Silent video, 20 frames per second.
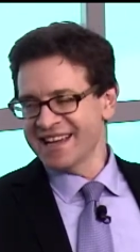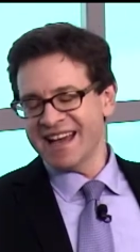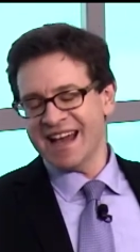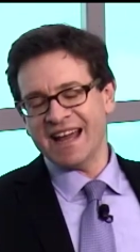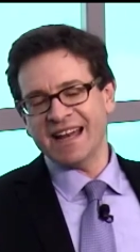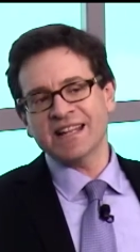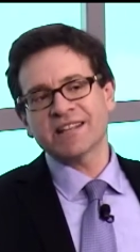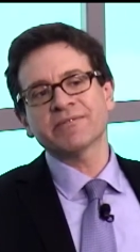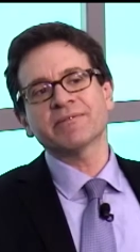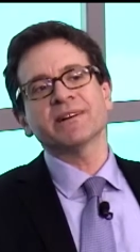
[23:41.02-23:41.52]

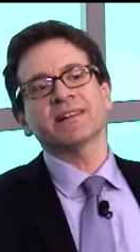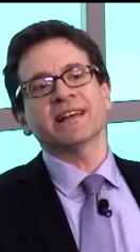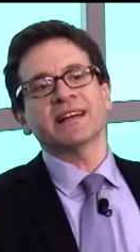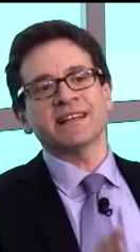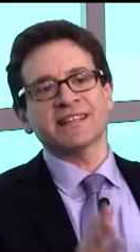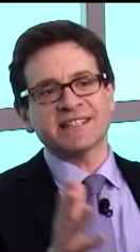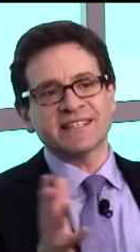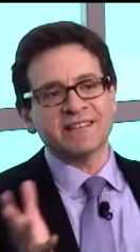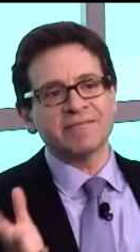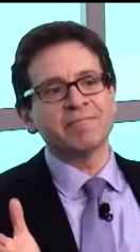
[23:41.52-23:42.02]
and it's really
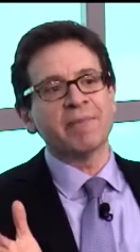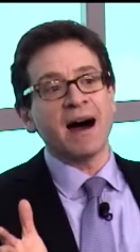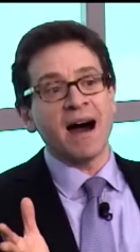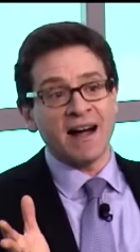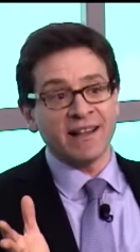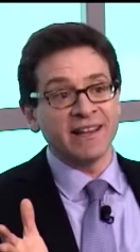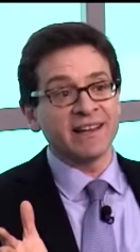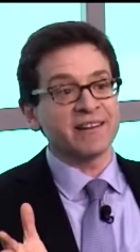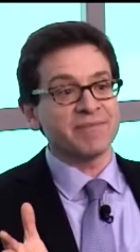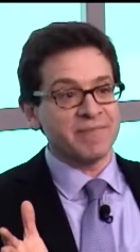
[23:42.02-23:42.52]
a
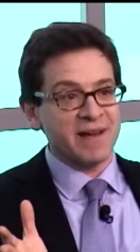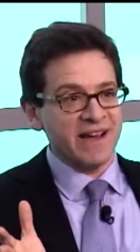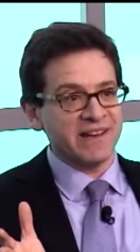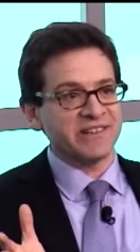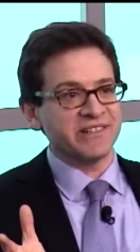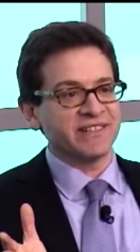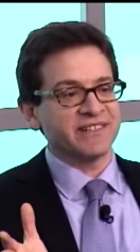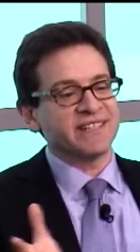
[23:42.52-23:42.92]
symbolic measure